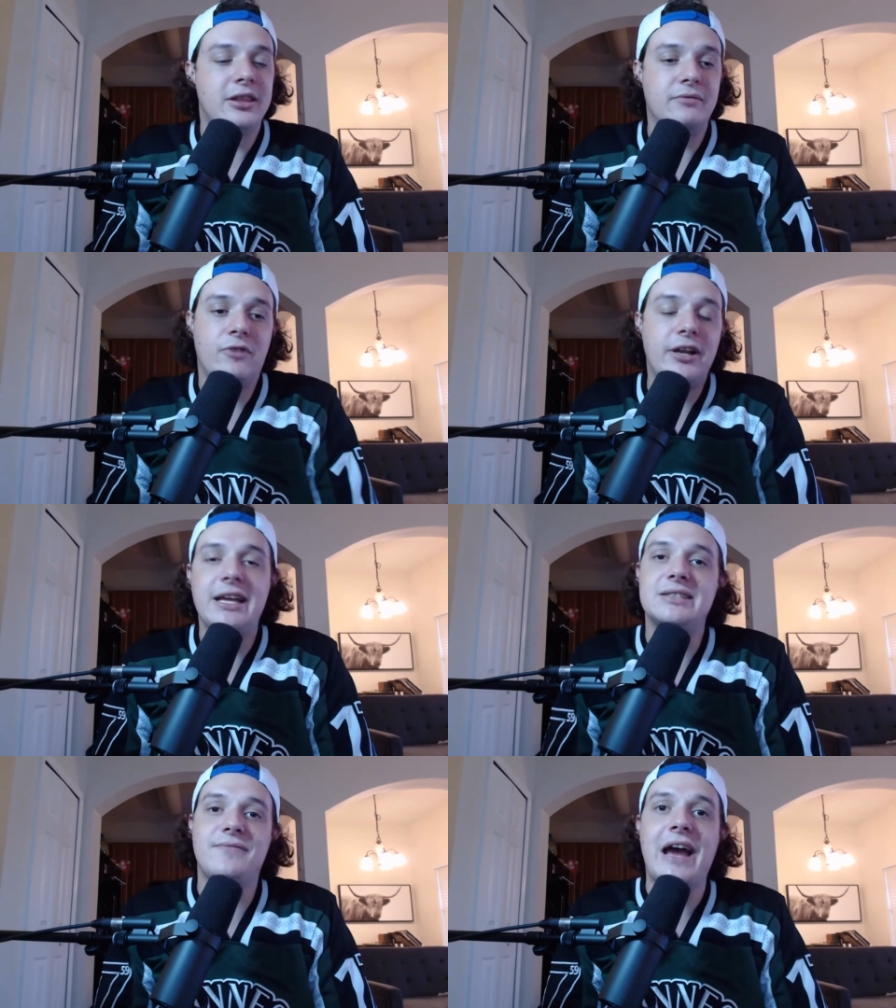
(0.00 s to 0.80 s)
then
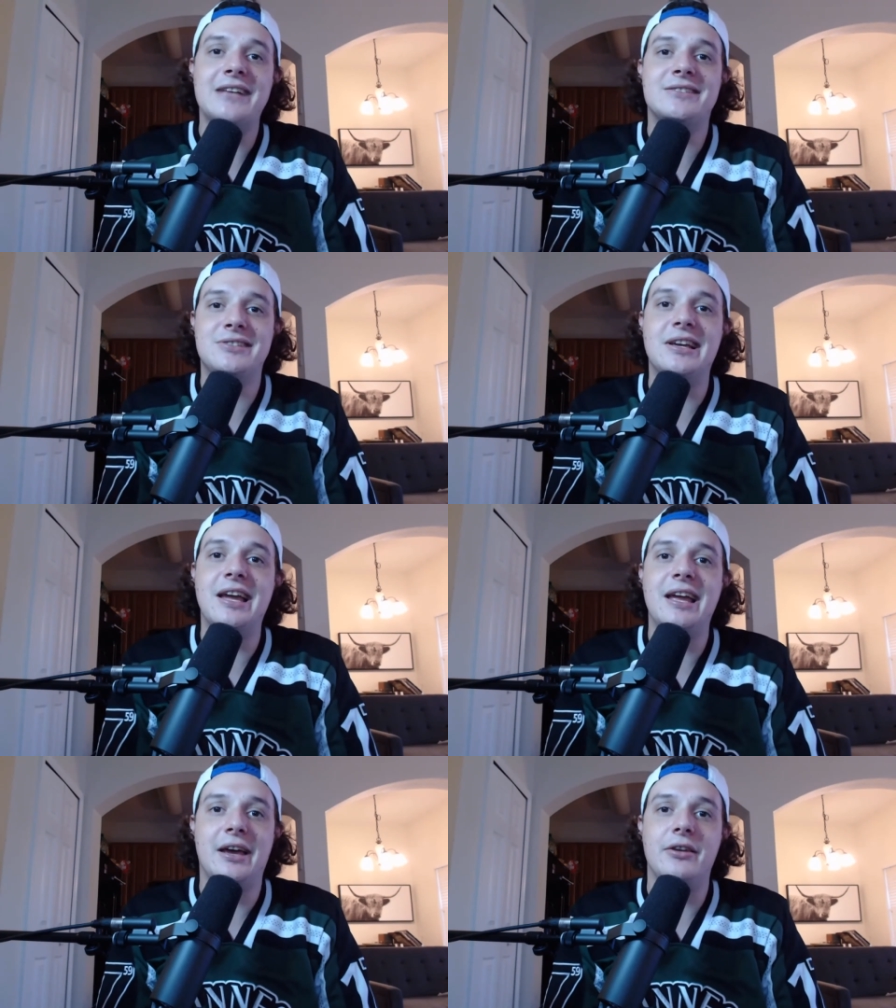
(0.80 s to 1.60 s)
running as fast as he
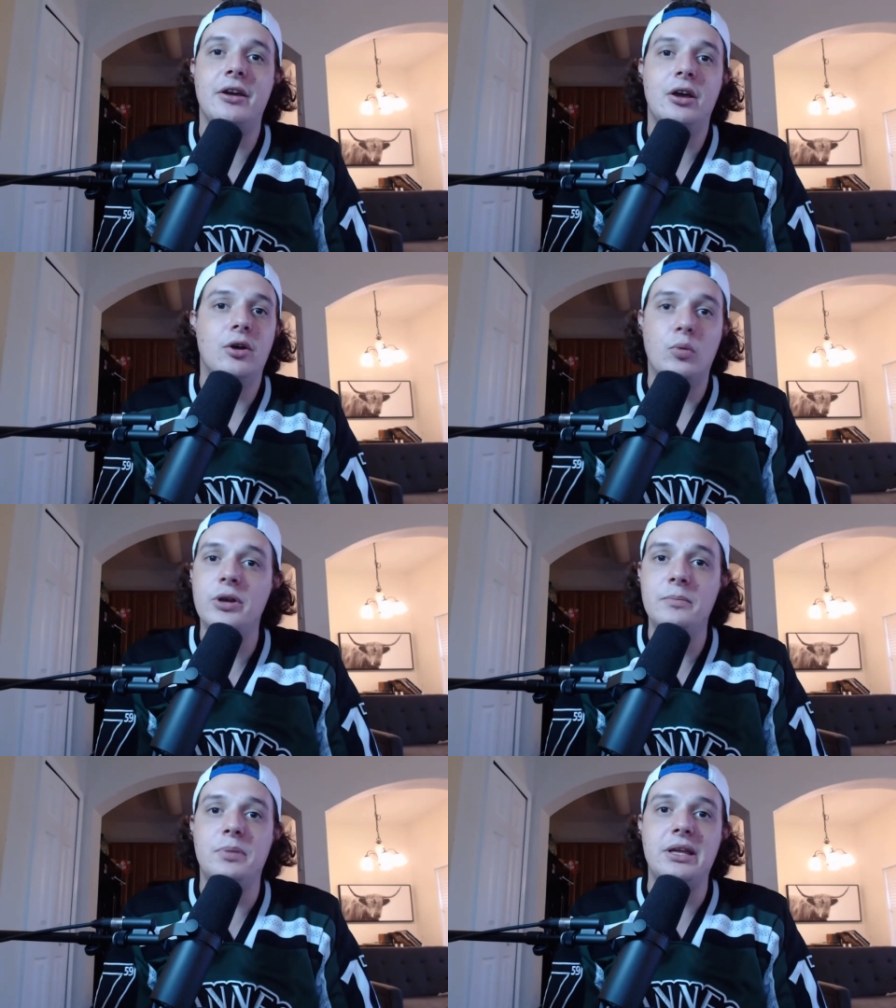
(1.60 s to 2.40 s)
can
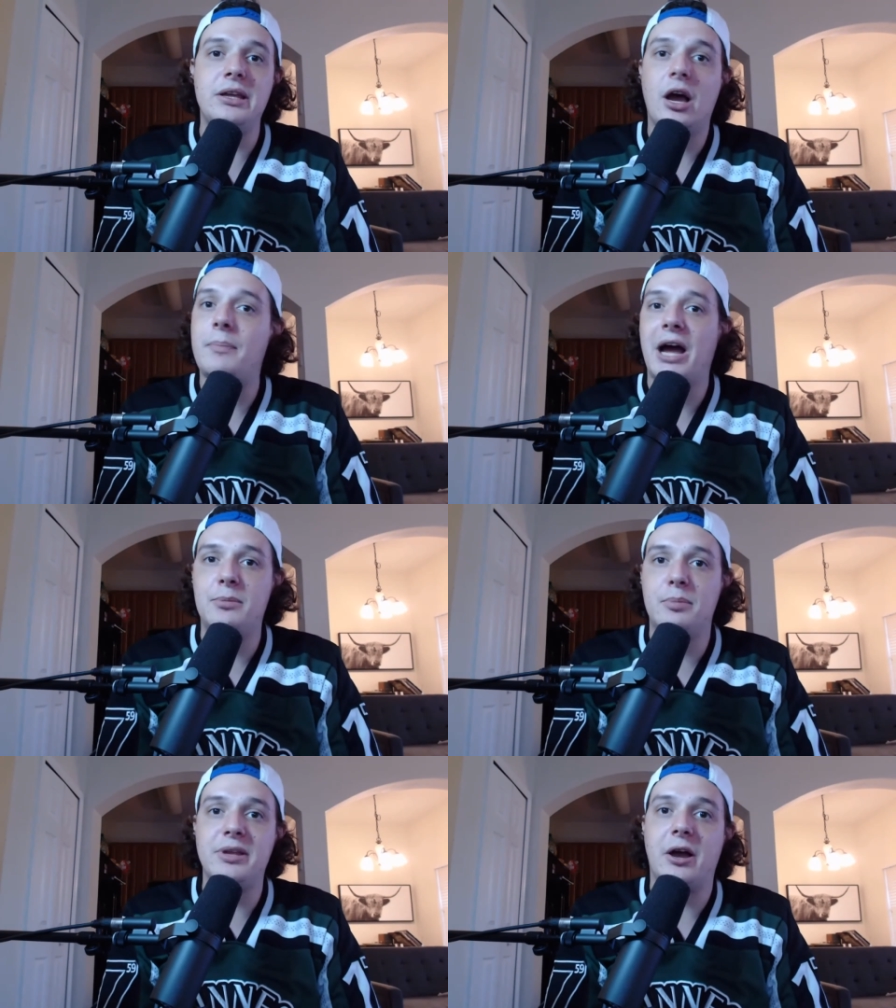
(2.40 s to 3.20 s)
wouldn't be a
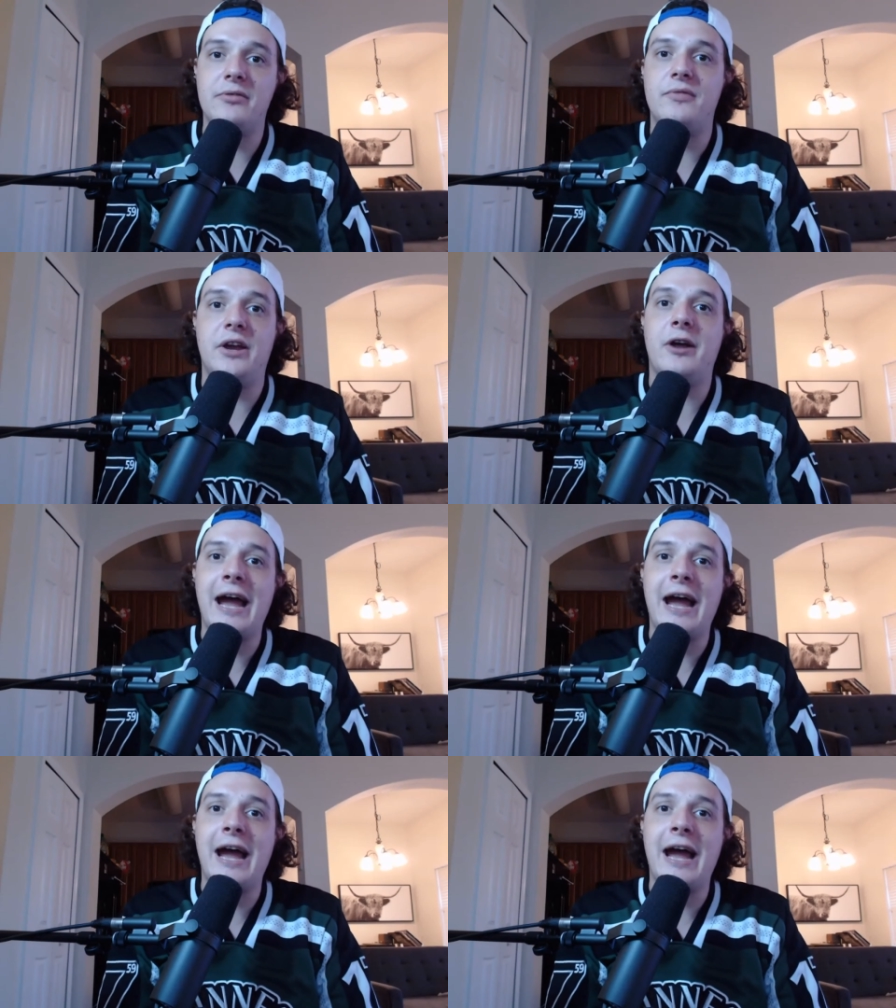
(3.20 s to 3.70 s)
palpably unfair